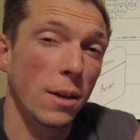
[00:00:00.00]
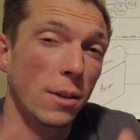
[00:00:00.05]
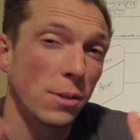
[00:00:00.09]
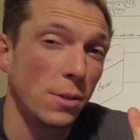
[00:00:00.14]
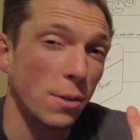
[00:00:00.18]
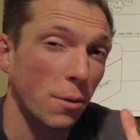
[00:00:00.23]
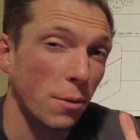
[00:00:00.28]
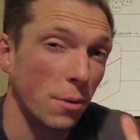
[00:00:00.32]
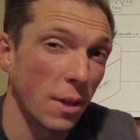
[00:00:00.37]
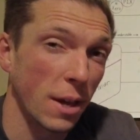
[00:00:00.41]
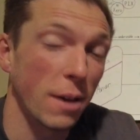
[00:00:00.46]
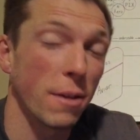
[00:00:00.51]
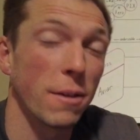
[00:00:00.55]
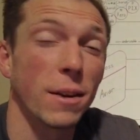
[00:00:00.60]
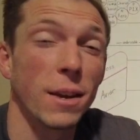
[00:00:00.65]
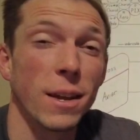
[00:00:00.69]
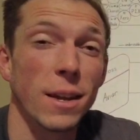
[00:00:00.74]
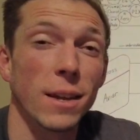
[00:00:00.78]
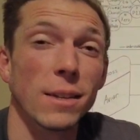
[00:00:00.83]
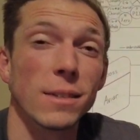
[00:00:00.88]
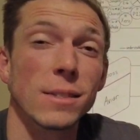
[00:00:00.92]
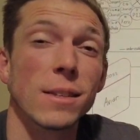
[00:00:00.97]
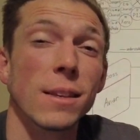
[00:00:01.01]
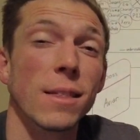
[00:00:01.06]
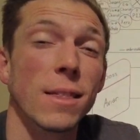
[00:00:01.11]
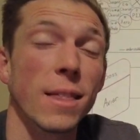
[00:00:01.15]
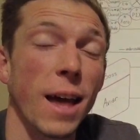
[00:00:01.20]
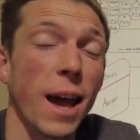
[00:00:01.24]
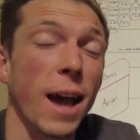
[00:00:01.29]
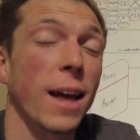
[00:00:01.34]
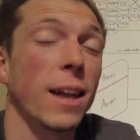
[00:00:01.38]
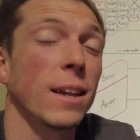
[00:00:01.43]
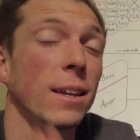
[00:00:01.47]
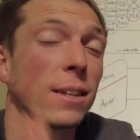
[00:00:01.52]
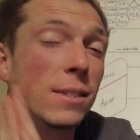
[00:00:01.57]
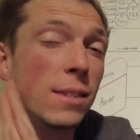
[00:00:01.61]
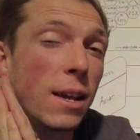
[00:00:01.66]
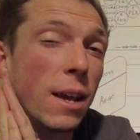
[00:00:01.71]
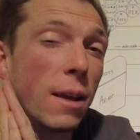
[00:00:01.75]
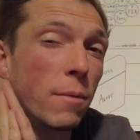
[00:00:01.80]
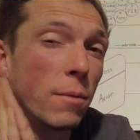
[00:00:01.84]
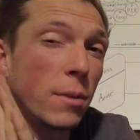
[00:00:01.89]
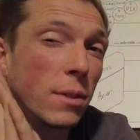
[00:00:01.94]
So there it is. That is
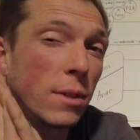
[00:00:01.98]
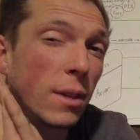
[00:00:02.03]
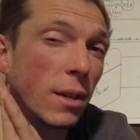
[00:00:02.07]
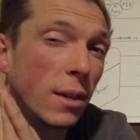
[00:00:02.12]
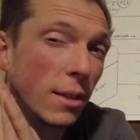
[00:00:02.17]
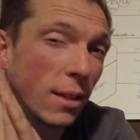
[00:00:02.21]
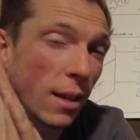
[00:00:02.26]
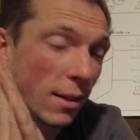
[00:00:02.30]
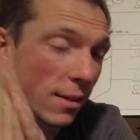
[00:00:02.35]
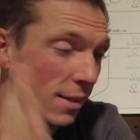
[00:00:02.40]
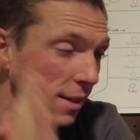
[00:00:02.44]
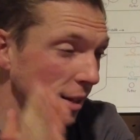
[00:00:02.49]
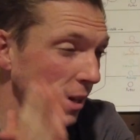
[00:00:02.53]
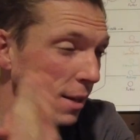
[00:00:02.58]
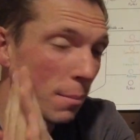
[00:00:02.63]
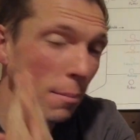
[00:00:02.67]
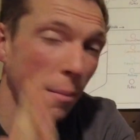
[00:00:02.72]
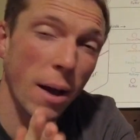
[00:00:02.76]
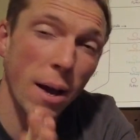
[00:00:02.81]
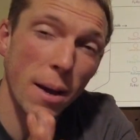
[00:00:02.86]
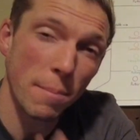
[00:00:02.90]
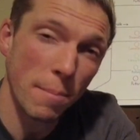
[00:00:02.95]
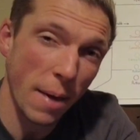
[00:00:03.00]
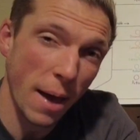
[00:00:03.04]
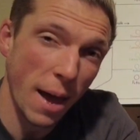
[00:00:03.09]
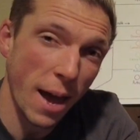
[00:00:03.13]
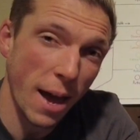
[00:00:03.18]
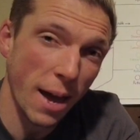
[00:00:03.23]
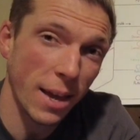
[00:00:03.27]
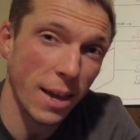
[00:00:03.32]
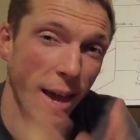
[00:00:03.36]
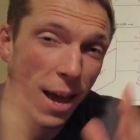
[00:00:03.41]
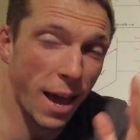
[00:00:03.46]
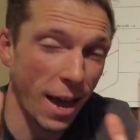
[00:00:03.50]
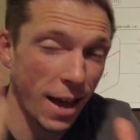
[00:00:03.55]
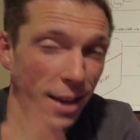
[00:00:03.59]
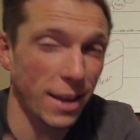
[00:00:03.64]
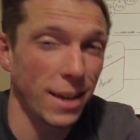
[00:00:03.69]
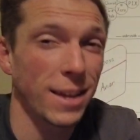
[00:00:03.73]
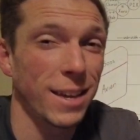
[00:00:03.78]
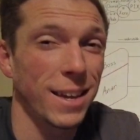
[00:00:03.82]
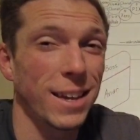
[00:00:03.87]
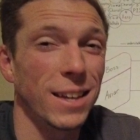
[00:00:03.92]
everything that's in my bag
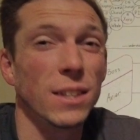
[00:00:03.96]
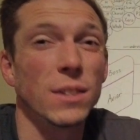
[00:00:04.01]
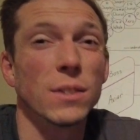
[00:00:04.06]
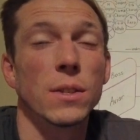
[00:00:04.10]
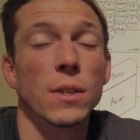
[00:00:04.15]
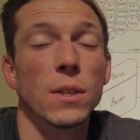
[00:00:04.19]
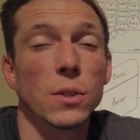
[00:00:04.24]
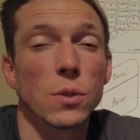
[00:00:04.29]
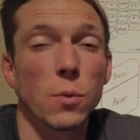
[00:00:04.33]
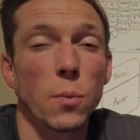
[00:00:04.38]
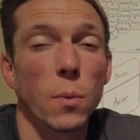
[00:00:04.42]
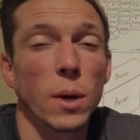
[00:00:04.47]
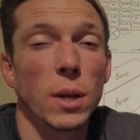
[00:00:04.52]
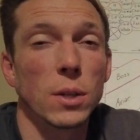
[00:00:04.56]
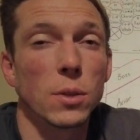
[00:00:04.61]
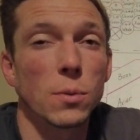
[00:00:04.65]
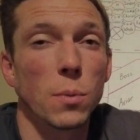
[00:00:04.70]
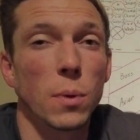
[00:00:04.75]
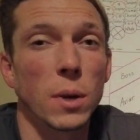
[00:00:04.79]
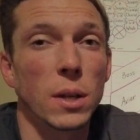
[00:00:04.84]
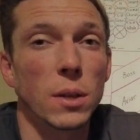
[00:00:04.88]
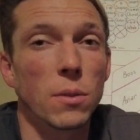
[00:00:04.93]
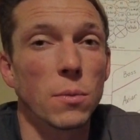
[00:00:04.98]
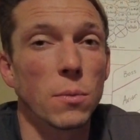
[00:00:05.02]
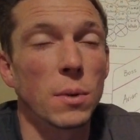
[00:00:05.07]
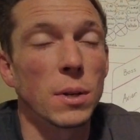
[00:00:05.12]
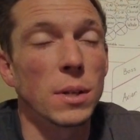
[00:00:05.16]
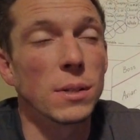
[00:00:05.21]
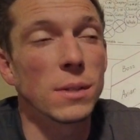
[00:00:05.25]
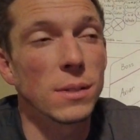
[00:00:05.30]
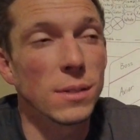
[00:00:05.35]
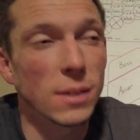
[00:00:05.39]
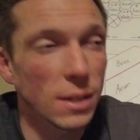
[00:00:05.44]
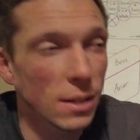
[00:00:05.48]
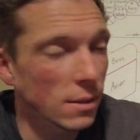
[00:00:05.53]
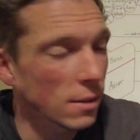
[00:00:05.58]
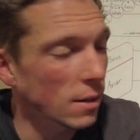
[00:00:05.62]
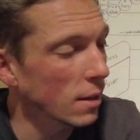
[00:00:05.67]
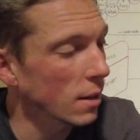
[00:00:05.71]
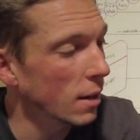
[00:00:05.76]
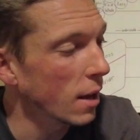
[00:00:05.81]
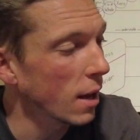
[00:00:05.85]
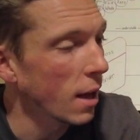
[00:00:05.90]
heading into the 2023
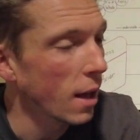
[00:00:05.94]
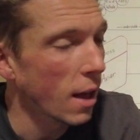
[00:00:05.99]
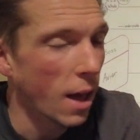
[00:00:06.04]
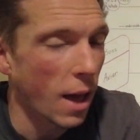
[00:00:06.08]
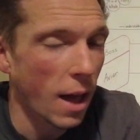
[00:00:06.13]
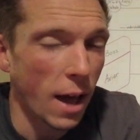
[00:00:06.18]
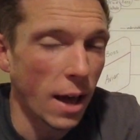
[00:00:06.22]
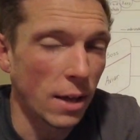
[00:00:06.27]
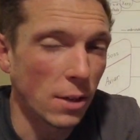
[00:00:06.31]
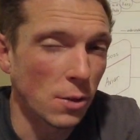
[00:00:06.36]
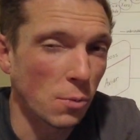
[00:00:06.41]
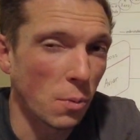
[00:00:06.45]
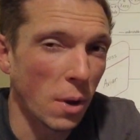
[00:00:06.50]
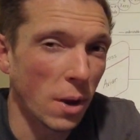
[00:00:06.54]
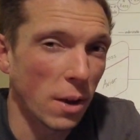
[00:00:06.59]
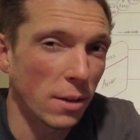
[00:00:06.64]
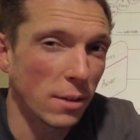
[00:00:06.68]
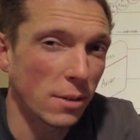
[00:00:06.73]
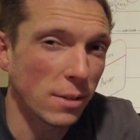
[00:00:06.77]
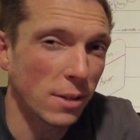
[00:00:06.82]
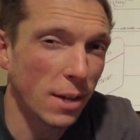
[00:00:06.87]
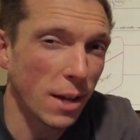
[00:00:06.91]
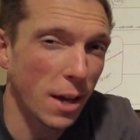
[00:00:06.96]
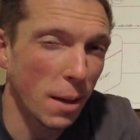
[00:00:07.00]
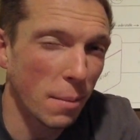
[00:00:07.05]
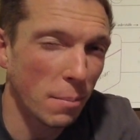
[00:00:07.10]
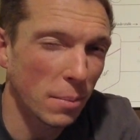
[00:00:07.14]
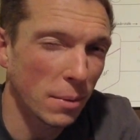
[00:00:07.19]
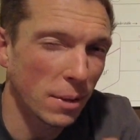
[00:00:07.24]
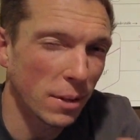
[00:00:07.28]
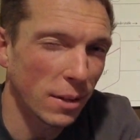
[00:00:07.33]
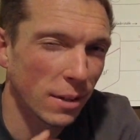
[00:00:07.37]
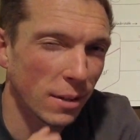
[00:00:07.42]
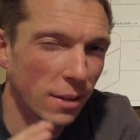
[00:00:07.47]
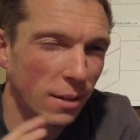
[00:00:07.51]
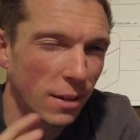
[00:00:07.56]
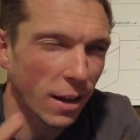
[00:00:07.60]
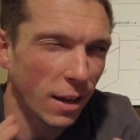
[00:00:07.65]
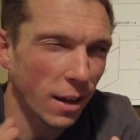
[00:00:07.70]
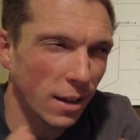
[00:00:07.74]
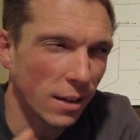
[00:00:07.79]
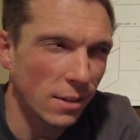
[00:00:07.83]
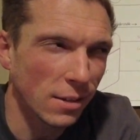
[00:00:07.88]
season, as well as a couple little
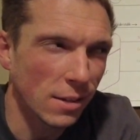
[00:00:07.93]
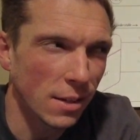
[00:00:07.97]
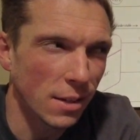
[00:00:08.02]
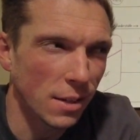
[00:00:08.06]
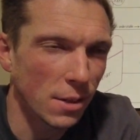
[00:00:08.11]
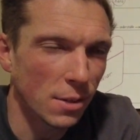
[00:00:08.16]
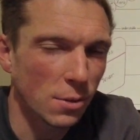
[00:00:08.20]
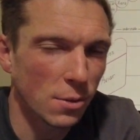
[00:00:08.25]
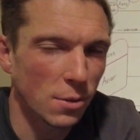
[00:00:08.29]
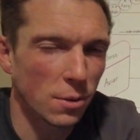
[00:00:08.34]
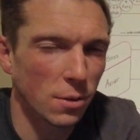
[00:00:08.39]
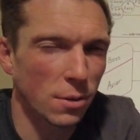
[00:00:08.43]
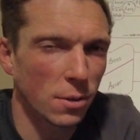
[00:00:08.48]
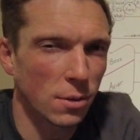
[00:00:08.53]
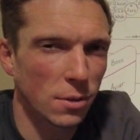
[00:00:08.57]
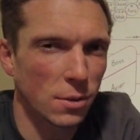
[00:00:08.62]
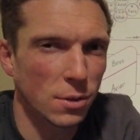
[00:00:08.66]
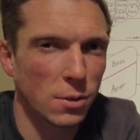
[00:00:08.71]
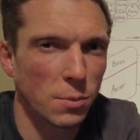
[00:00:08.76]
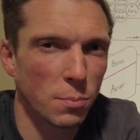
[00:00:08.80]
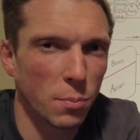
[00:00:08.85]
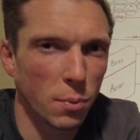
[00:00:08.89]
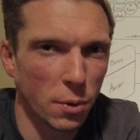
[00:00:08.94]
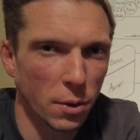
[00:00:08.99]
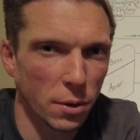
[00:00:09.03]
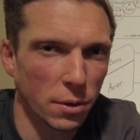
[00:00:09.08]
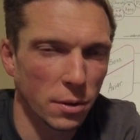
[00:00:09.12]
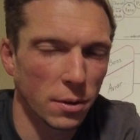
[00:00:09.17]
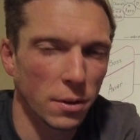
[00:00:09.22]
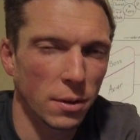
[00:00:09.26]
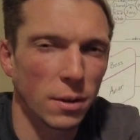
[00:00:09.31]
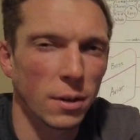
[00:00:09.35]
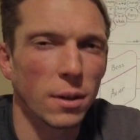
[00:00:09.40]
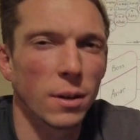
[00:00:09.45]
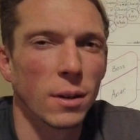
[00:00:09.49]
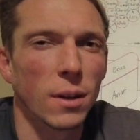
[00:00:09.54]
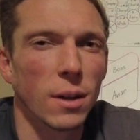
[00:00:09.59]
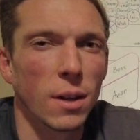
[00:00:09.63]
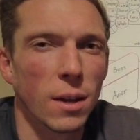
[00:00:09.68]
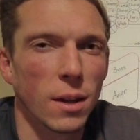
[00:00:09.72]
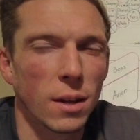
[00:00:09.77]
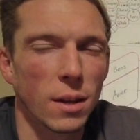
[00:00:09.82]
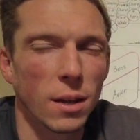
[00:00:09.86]
kind of teaser, spoiler
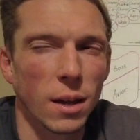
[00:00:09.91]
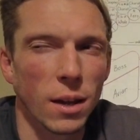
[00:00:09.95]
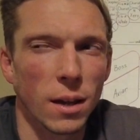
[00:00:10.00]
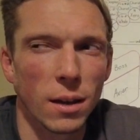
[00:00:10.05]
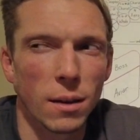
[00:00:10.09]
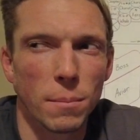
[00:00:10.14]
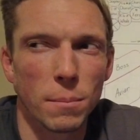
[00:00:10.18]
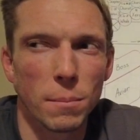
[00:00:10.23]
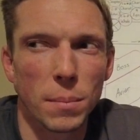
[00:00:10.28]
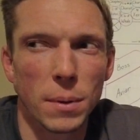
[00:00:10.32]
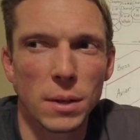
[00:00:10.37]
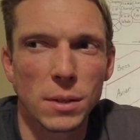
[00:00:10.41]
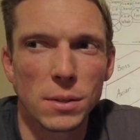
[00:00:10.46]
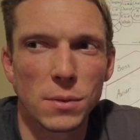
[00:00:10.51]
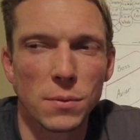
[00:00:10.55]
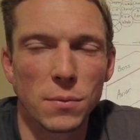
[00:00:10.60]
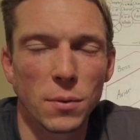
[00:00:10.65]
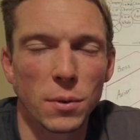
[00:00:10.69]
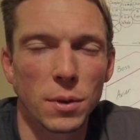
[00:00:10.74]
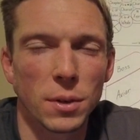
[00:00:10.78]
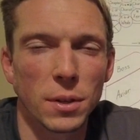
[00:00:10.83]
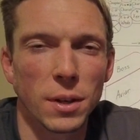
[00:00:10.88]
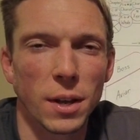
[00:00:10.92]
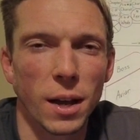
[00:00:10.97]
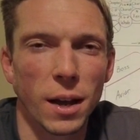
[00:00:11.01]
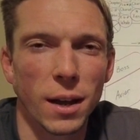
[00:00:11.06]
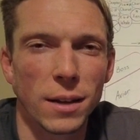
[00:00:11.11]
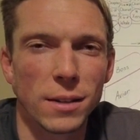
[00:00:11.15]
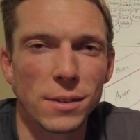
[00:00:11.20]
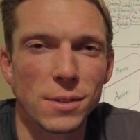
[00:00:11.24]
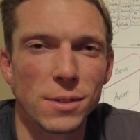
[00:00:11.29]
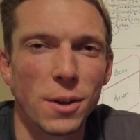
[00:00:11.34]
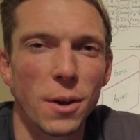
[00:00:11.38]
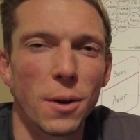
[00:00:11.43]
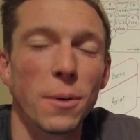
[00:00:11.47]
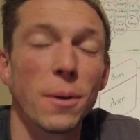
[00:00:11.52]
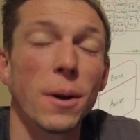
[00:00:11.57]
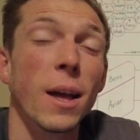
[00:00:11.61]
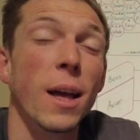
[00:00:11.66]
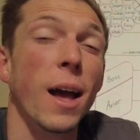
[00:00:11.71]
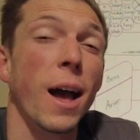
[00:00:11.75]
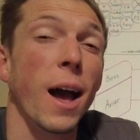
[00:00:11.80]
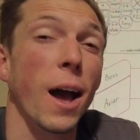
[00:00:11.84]
kind of bits for you guys.
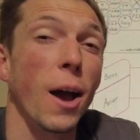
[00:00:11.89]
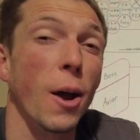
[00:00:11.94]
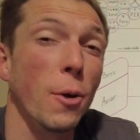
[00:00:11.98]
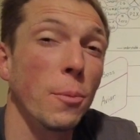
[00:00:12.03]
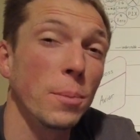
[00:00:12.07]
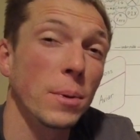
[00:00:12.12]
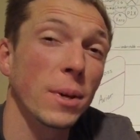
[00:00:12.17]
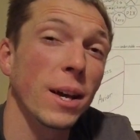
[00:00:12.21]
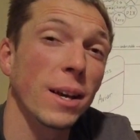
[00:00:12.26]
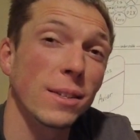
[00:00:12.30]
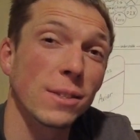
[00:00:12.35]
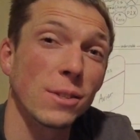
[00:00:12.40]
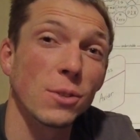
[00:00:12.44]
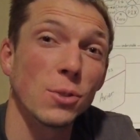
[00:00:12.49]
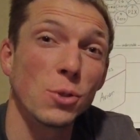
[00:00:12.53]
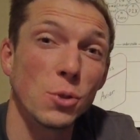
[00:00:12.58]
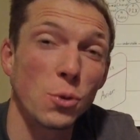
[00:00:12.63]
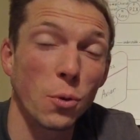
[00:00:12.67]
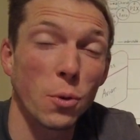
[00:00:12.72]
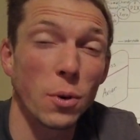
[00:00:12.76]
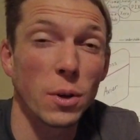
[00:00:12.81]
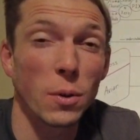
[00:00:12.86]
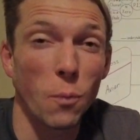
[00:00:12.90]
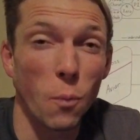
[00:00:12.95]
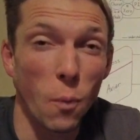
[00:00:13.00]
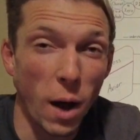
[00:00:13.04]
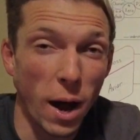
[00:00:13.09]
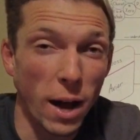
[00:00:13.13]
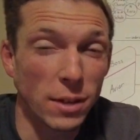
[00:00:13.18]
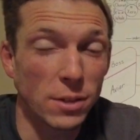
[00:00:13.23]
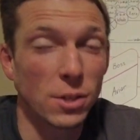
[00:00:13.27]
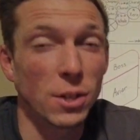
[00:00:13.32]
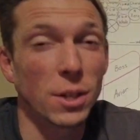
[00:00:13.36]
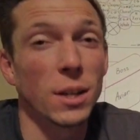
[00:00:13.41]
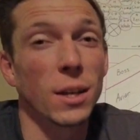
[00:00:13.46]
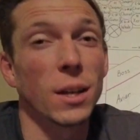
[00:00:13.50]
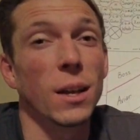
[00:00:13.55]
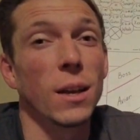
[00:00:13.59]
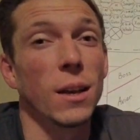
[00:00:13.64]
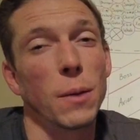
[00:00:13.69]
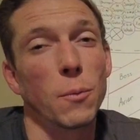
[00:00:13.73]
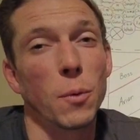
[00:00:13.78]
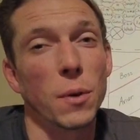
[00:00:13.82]
So I hope you guys enjoyed
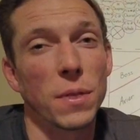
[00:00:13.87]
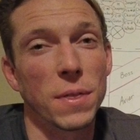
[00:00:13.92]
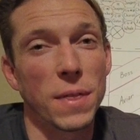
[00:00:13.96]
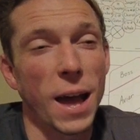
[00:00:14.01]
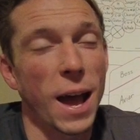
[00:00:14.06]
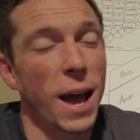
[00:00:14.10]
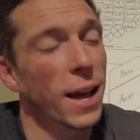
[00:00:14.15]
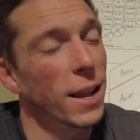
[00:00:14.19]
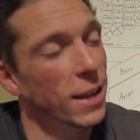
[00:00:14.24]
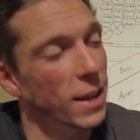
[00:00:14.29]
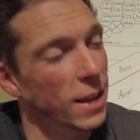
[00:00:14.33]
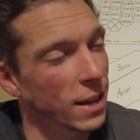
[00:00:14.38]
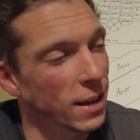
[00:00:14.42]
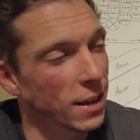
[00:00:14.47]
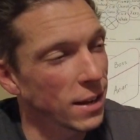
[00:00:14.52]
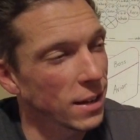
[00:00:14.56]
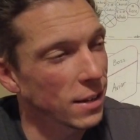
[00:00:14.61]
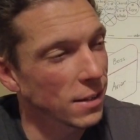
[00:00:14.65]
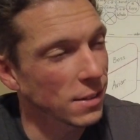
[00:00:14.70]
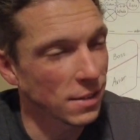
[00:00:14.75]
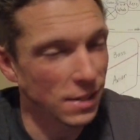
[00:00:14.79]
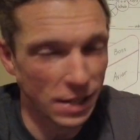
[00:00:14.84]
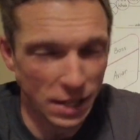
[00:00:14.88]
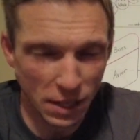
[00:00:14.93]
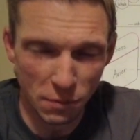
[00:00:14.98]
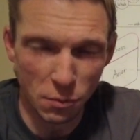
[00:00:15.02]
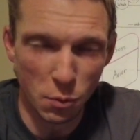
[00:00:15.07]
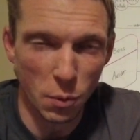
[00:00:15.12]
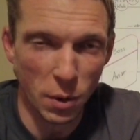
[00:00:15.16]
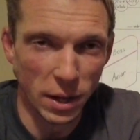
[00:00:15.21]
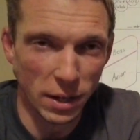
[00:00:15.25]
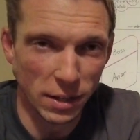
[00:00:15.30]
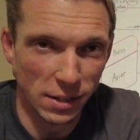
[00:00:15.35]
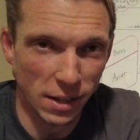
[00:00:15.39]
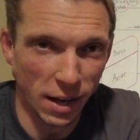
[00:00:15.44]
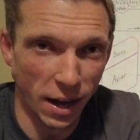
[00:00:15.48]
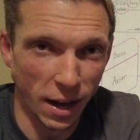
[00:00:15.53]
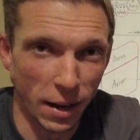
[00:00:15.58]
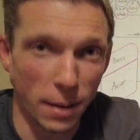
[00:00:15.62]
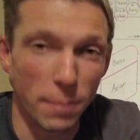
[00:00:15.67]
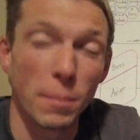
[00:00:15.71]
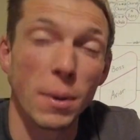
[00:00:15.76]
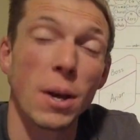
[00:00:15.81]
watching. And with that, it is giveaway
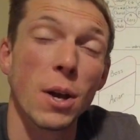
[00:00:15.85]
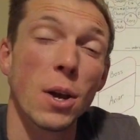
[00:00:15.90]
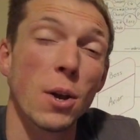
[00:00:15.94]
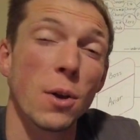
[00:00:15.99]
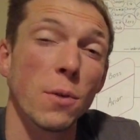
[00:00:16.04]
time.